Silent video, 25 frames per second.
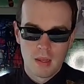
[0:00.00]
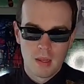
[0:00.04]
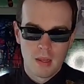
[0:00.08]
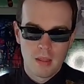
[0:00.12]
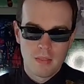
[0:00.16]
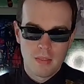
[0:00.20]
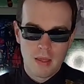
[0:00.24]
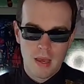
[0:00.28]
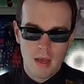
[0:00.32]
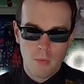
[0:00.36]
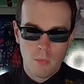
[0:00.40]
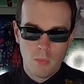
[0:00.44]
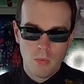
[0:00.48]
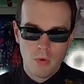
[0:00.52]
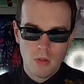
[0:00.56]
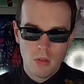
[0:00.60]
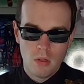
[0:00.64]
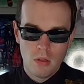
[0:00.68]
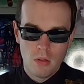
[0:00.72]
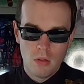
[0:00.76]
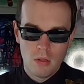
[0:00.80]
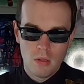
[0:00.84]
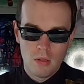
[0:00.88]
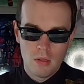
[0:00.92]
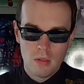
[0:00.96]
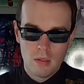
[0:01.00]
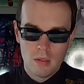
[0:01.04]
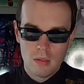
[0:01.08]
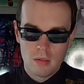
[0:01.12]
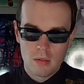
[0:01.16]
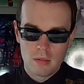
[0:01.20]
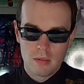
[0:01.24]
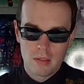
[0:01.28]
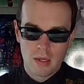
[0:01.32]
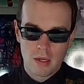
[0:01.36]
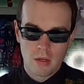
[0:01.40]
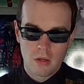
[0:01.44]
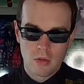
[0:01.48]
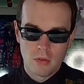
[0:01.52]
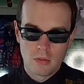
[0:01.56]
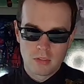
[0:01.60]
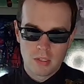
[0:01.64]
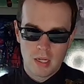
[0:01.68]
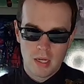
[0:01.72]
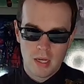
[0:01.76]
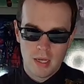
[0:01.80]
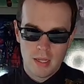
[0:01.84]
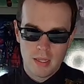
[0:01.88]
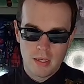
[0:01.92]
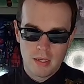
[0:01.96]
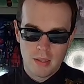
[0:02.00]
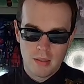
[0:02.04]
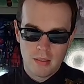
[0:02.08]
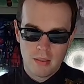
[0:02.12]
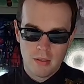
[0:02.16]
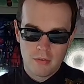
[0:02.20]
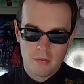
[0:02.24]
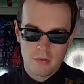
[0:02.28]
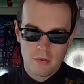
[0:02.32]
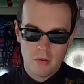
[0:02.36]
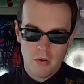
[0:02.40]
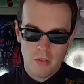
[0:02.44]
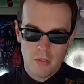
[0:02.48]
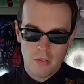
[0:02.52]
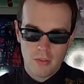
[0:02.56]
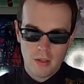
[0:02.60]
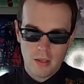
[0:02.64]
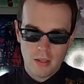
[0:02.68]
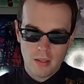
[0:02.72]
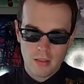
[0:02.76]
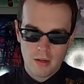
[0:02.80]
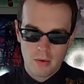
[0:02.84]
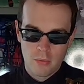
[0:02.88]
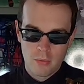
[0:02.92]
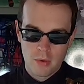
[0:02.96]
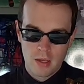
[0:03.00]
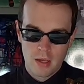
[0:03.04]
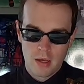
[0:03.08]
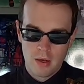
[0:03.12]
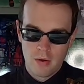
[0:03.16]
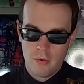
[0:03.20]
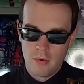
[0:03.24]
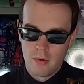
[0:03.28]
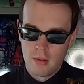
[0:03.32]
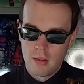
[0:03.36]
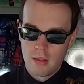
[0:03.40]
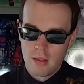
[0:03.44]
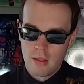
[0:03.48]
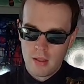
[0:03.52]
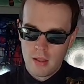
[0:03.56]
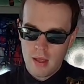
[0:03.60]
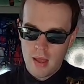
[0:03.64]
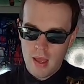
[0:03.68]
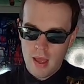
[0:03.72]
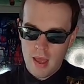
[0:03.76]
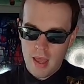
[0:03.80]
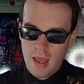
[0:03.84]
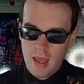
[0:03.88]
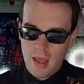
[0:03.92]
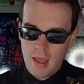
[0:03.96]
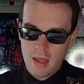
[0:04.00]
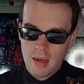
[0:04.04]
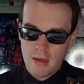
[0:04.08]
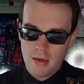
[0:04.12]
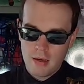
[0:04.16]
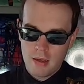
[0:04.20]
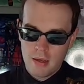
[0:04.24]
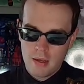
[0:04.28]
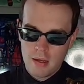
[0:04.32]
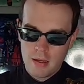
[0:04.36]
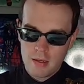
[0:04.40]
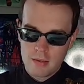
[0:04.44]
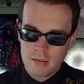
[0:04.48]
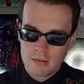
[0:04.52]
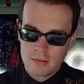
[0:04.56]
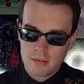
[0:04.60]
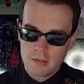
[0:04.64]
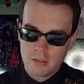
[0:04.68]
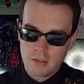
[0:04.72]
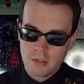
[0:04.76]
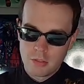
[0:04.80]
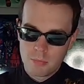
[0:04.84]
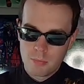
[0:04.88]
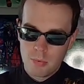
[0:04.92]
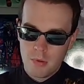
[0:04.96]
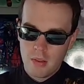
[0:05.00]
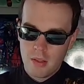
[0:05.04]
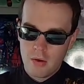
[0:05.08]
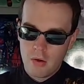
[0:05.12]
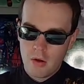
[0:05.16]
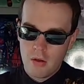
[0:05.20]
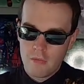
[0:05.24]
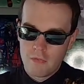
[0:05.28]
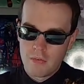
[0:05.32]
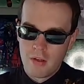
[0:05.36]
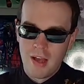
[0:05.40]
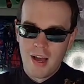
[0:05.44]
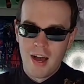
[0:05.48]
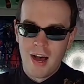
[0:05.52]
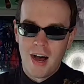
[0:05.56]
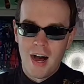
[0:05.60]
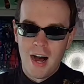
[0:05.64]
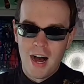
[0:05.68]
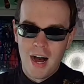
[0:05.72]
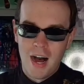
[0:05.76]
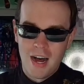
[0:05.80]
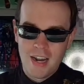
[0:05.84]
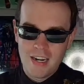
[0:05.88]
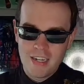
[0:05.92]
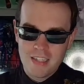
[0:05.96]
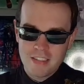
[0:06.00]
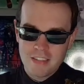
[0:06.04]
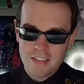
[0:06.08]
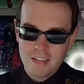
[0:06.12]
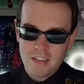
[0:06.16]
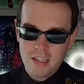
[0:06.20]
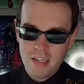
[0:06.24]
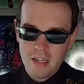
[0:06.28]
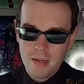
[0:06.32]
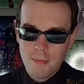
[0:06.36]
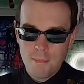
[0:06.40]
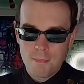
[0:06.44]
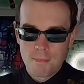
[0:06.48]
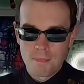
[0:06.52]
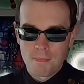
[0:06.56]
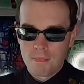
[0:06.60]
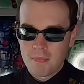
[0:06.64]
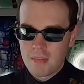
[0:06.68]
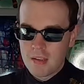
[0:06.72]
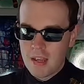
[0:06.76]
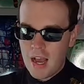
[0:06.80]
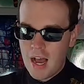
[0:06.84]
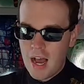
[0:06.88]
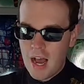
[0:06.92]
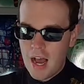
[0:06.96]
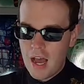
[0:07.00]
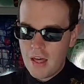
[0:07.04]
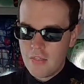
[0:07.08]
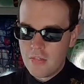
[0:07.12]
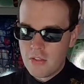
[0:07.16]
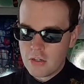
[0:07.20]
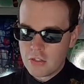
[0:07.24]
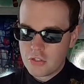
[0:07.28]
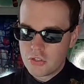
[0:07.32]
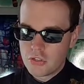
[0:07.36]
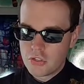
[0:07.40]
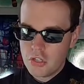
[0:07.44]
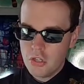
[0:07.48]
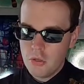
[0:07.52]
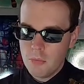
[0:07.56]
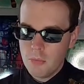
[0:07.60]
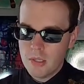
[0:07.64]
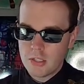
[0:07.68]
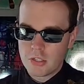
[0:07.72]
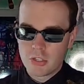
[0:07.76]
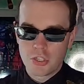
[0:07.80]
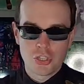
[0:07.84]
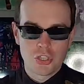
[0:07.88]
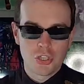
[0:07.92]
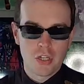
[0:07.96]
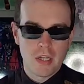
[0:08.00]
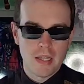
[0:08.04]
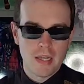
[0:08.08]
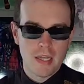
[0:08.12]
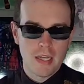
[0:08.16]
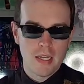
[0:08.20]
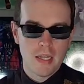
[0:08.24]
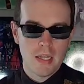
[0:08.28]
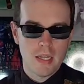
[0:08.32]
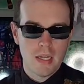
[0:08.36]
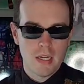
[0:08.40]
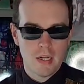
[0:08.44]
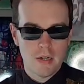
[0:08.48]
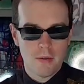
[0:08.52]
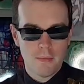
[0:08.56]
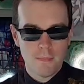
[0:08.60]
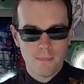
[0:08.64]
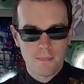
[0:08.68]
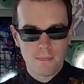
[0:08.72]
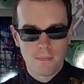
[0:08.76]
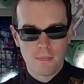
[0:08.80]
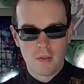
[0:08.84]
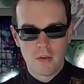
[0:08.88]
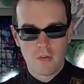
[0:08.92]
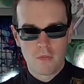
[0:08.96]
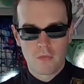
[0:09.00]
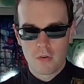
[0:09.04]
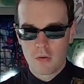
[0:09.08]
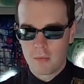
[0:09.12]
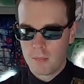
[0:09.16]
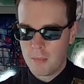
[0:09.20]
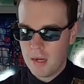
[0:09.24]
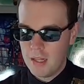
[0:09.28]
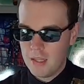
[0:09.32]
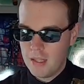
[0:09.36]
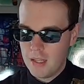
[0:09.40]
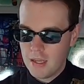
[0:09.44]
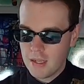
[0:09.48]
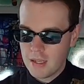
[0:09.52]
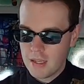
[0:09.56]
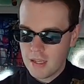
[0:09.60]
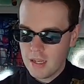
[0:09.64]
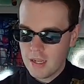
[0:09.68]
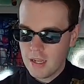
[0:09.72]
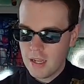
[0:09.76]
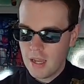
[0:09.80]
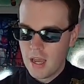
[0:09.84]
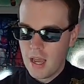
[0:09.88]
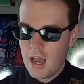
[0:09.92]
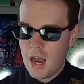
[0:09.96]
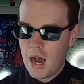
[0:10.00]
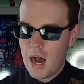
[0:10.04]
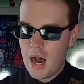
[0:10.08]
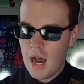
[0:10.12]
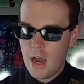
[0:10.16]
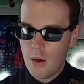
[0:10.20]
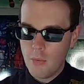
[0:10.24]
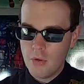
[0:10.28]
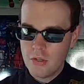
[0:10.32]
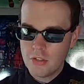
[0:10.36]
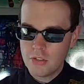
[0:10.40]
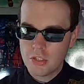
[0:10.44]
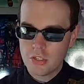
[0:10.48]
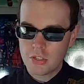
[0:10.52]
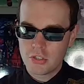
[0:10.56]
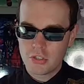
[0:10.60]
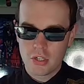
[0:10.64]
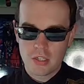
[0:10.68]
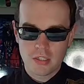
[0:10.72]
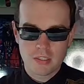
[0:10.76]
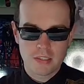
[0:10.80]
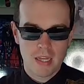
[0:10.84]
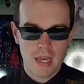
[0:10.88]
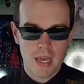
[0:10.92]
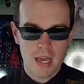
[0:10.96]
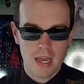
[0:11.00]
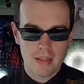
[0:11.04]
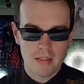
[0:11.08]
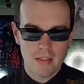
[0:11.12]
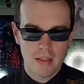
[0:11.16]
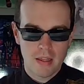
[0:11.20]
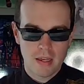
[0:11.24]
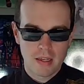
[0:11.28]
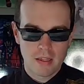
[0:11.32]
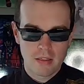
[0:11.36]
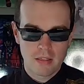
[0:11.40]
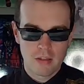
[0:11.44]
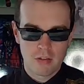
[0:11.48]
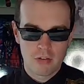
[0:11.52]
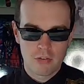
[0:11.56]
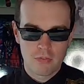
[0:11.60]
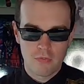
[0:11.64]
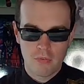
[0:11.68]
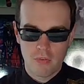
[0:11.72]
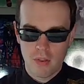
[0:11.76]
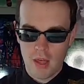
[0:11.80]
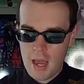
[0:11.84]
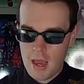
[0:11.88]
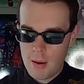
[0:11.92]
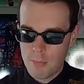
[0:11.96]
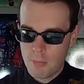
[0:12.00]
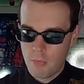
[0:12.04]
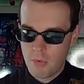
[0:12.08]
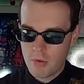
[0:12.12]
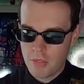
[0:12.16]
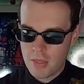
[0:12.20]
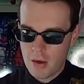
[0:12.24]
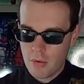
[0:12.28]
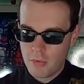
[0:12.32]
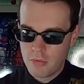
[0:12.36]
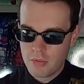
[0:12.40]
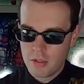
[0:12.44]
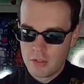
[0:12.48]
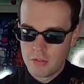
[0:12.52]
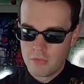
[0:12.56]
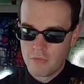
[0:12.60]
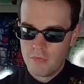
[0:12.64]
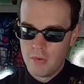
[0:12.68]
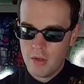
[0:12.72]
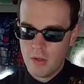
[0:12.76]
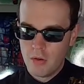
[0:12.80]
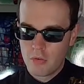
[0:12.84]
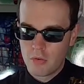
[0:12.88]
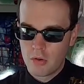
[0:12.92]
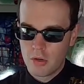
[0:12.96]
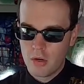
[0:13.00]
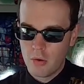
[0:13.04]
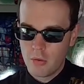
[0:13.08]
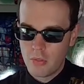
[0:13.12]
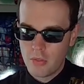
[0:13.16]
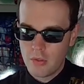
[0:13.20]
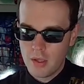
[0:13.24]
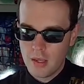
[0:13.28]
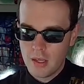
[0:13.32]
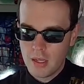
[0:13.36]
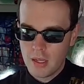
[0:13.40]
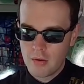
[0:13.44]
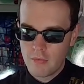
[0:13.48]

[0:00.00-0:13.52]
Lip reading: That goes on this little thing. There we go. And you just pull it off. Honestly, there's too much shit in here for my liking. I wish it just had like this flap without this Velcro thing.